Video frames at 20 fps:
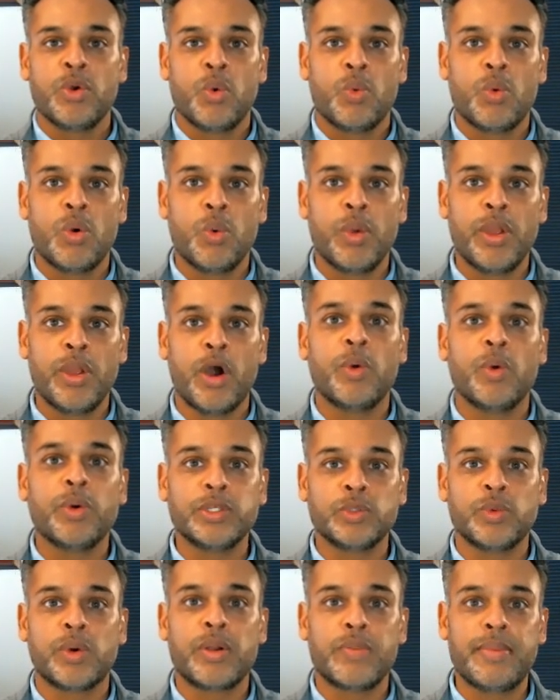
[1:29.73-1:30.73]
What we
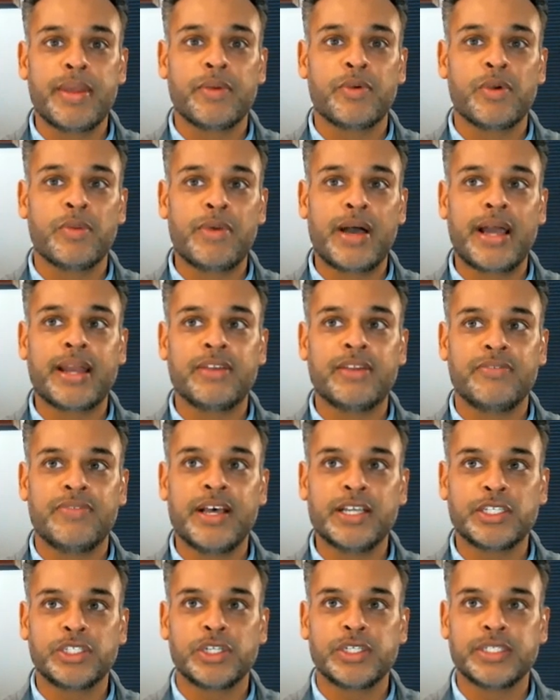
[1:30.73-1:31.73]
always want to remind
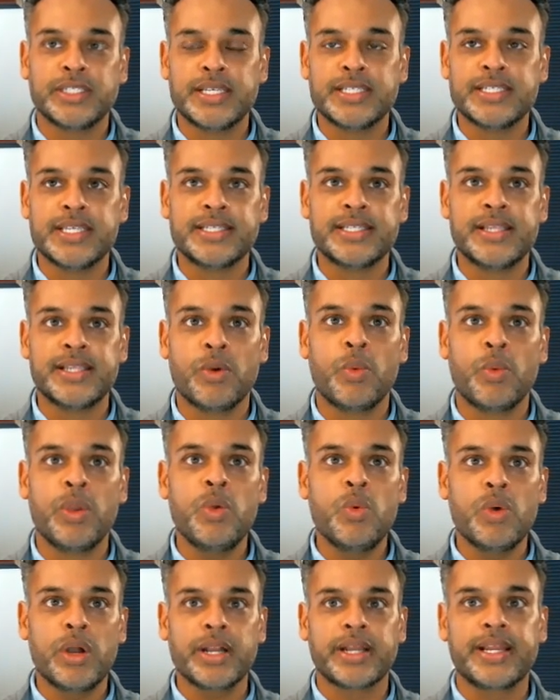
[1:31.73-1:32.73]
investors is that we
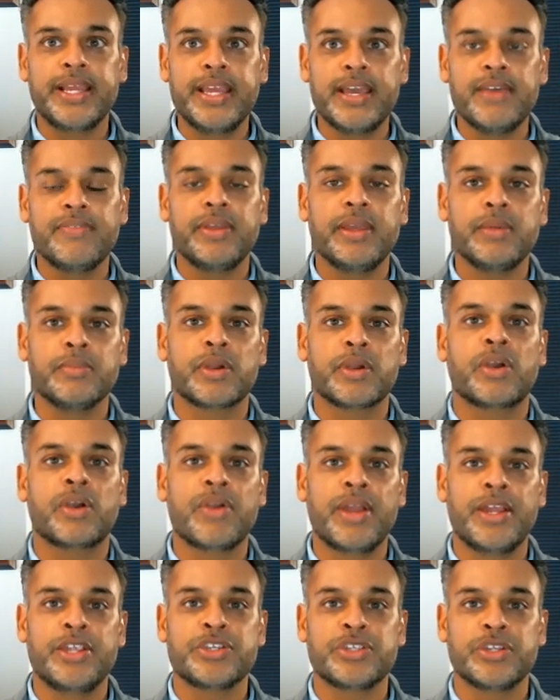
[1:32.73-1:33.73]
want to give
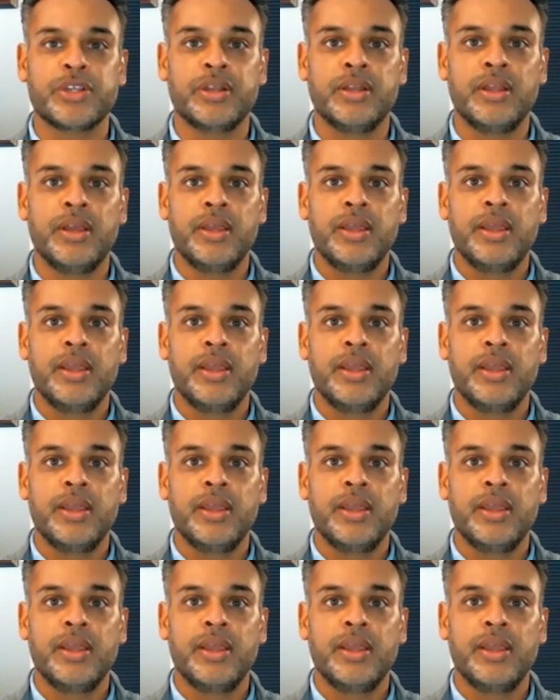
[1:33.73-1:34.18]
immigration